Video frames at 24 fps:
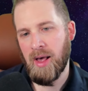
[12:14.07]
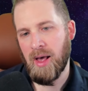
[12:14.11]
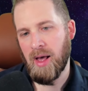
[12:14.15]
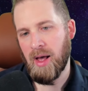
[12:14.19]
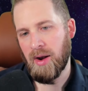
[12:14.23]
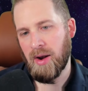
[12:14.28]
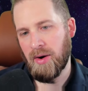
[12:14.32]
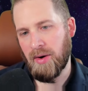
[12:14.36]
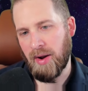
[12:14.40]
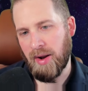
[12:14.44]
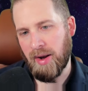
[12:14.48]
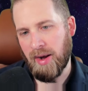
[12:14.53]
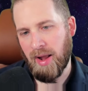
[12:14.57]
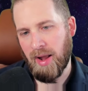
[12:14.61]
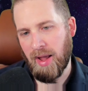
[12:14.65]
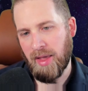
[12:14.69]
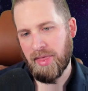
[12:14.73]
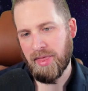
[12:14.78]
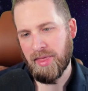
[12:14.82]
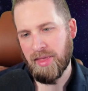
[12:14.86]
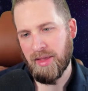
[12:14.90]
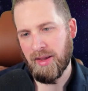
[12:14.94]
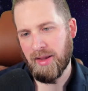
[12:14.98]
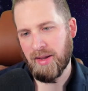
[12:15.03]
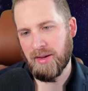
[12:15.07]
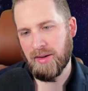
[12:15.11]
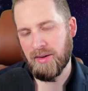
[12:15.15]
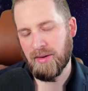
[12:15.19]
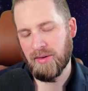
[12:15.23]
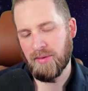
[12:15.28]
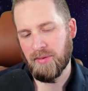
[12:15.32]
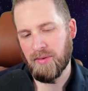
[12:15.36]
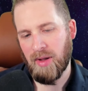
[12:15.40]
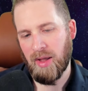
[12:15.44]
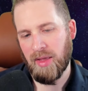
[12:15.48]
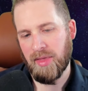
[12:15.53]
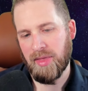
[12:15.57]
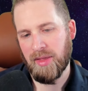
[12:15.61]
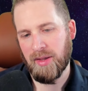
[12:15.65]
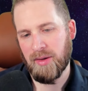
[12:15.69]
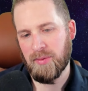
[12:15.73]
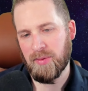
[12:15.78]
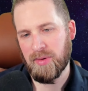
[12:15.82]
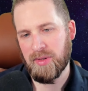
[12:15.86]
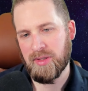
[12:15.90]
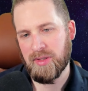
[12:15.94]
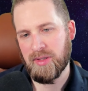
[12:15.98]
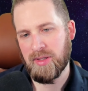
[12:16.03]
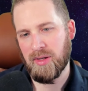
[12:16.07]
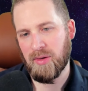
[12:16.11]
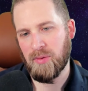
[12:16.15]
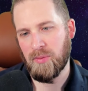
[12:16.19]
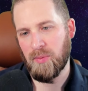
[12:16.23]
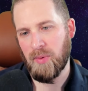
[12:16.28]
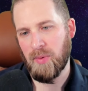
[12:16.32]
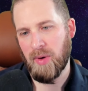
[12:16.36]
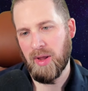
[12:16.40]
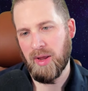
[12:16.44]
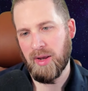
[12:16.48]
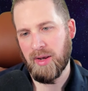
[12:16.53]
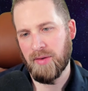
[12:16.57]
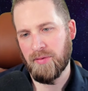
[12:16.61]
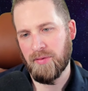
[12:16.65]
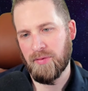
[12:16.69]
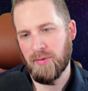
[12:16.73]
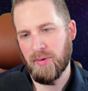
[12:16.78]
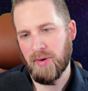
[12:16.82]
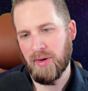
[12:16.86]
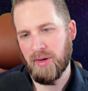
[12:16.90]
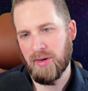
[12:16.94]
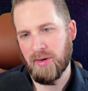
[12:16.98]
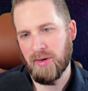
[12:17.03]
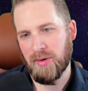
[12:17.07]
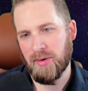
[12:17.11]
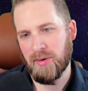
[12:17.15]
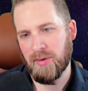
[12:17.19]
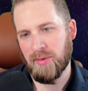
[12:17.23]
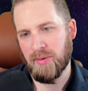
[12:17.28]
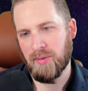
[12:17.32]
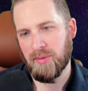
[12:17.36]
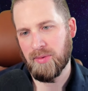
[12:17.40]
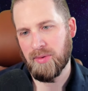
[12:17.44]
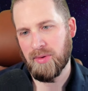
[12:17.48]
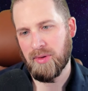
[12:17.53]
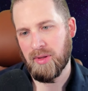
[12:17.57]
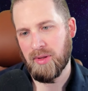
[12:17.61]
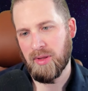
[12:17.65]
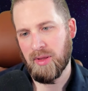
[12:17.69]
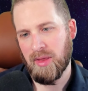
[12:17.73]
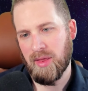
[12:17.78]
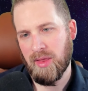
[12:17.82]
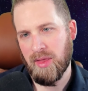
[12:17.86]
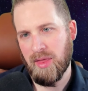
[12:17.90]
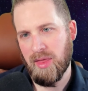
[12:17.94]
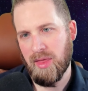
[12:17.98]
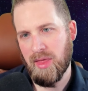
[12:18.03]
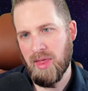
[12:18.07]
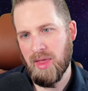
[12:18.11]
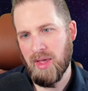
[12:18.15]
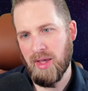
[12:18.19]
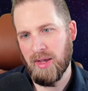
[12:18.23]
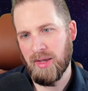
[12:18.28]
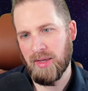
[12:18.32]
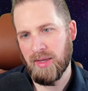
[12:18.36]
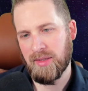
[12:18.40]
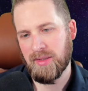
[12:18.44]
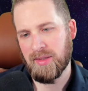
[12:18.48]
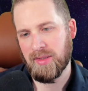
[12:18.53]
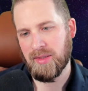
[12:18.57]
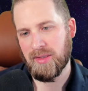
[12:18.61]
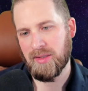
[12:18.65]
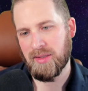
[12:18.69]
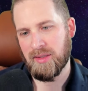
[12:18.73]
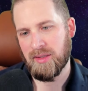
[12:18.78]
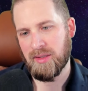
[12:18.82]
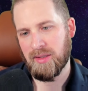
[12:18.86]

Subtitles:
All right, I think we still win if we do this.